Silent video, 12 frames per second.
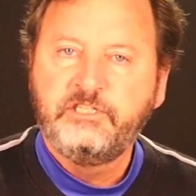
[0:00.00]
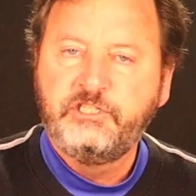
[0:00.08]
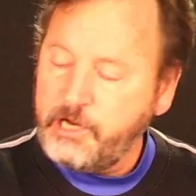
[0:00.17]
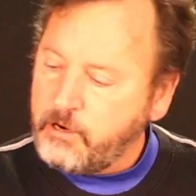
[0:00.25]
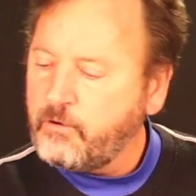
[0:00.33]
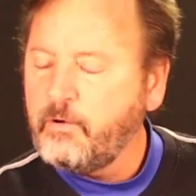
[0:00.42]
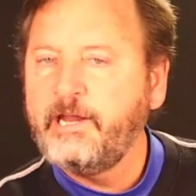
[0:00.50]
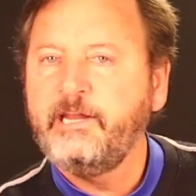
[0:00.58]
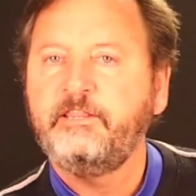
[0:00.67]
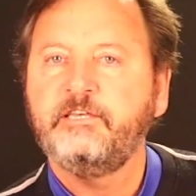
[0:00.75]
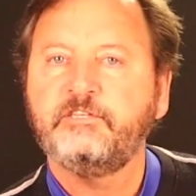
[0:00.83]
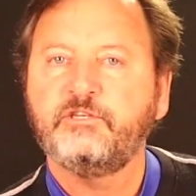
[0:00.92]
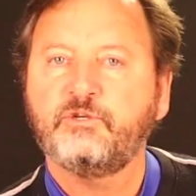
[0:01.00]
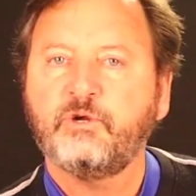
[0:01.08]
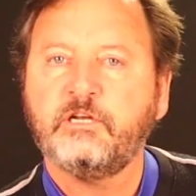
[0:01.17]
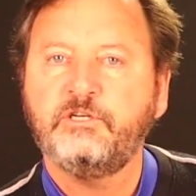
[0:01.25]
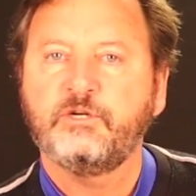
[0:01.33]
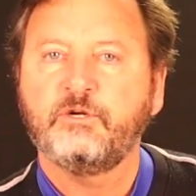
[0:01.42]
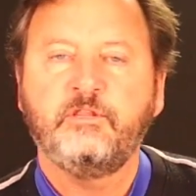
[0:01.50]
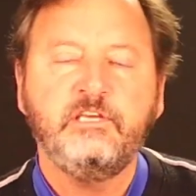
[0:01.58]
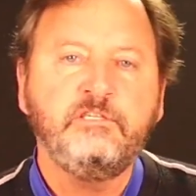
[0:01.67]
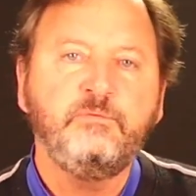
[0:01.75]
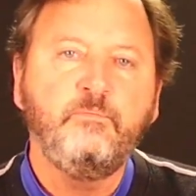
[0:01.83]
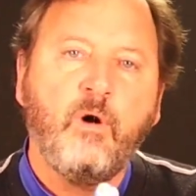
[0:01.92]
generated this structure.
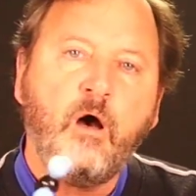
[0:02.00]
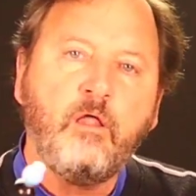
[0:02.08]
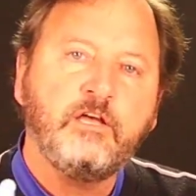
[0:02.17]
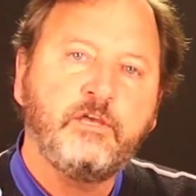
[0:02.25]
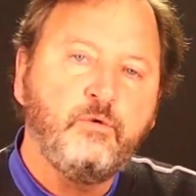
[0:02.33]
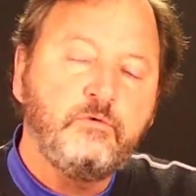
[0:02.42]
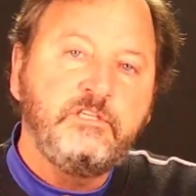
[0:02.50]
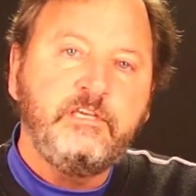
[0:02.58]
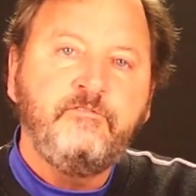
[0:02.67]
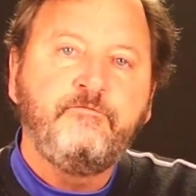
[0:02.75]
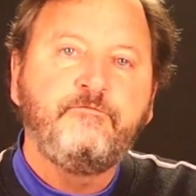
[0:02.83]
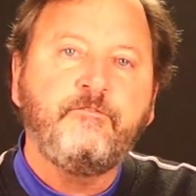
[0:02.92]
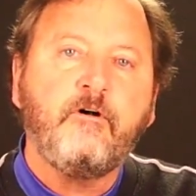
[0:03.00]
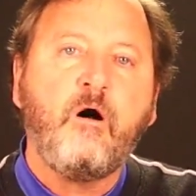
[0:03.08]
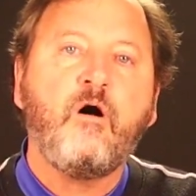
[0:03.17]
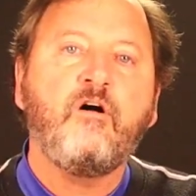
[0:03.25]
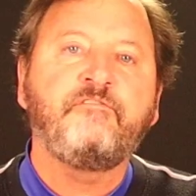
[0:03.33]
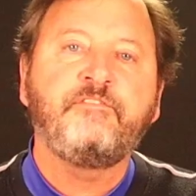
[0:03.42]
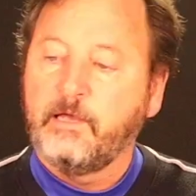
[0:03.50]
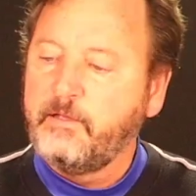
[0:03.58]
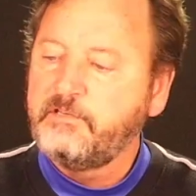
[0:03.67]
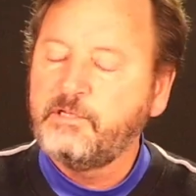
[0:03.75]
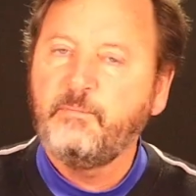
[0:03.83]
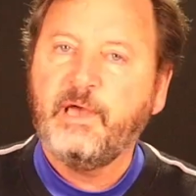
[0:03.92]
These molecules evolved
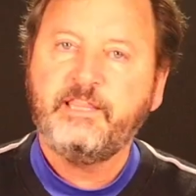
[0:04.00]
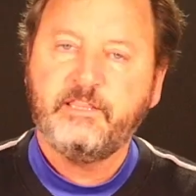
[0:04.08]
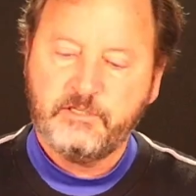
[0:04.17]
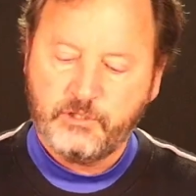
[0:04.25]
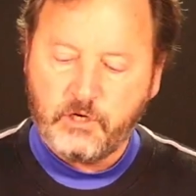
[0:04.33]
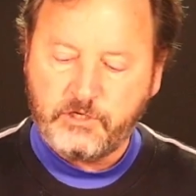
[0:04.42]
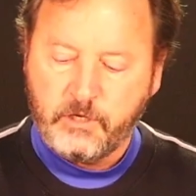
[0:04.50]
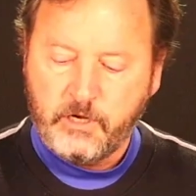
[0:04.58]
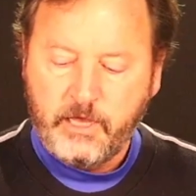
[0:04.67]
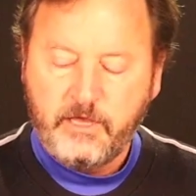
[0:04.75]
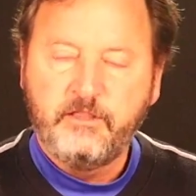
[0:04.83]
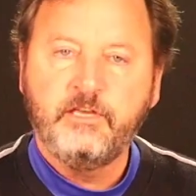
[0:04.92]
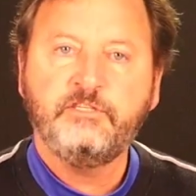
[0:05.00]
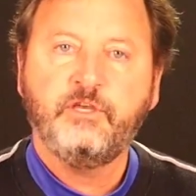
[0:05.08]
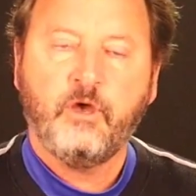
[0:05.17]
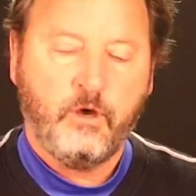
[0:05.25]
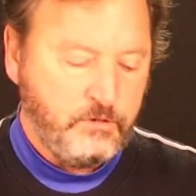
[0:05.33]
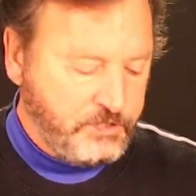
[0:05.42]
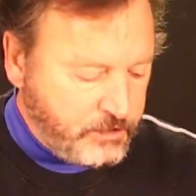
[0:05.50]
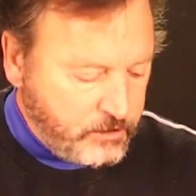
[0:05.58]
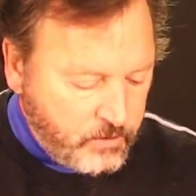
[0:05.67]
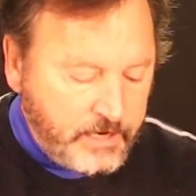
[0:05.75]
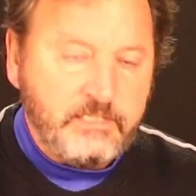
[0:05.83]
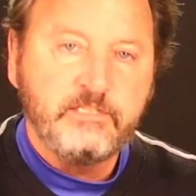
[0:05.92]
to make this structure. This code
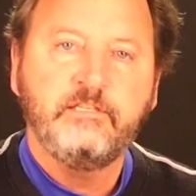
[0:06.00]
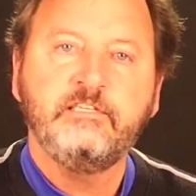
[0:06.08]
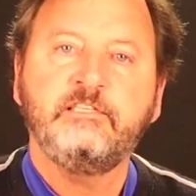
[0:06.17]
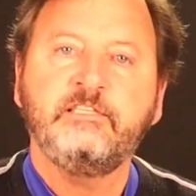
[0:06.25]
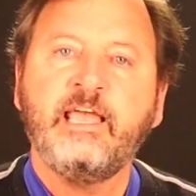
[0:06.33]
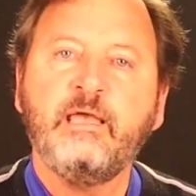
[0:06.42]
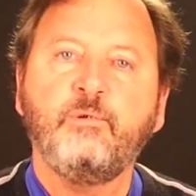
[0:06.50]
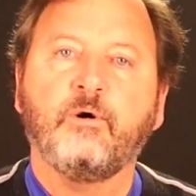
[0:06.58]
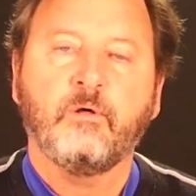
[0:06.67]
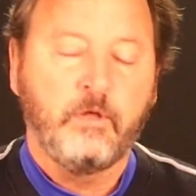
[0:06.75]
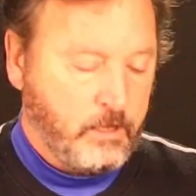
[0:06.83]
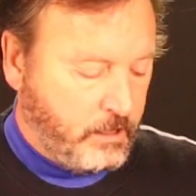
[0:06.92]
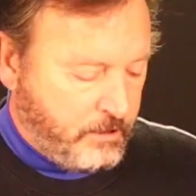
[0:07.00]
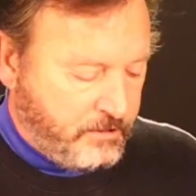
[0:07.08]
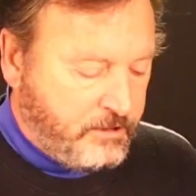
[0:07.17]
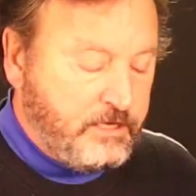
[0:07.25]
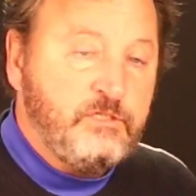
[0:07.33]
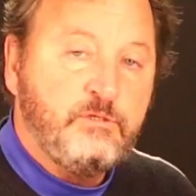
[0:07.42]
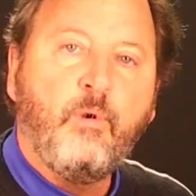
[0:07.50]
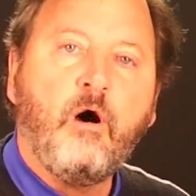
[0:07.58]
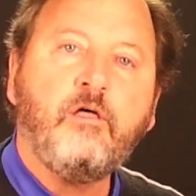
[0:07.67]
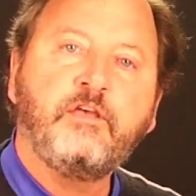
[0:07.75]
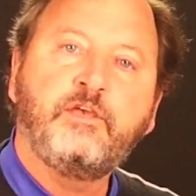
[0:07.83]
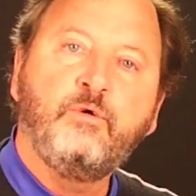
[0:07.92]
generates this table. These
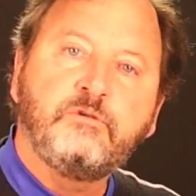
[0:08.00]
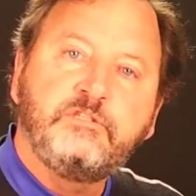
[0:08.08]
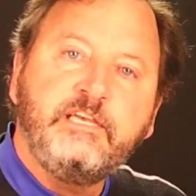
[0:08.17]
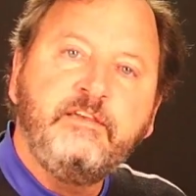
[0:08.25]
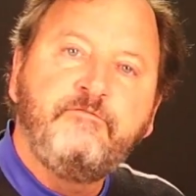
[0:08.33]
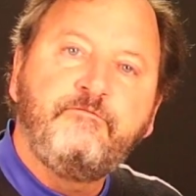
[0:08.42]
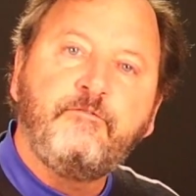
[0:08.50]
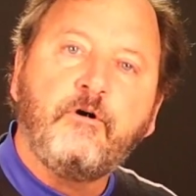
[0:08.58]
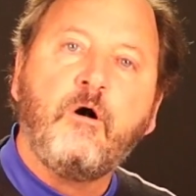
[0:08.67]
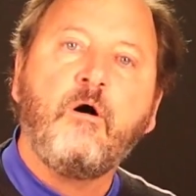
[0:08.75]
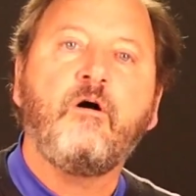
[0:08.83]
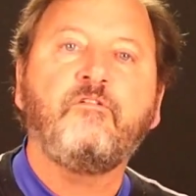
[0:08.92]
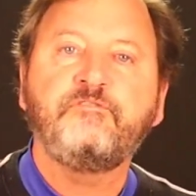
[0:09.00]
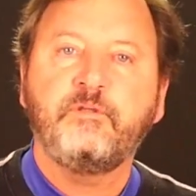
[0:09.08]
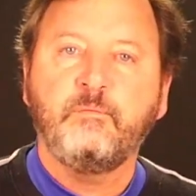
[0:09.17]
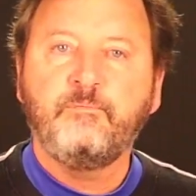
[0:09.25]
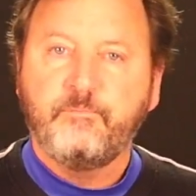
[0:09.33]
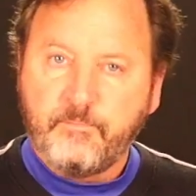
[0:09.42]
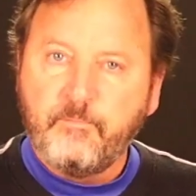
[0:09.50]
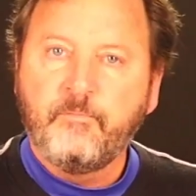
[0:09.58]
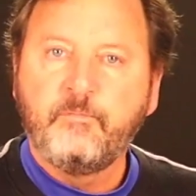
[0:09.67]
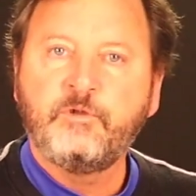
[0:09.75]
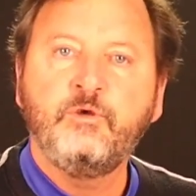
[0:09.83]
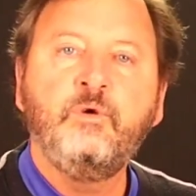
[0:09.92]
molecules evolved
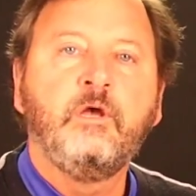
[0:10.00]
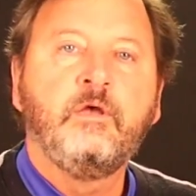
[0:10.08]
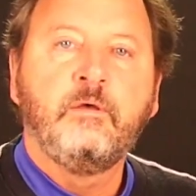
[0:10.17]
to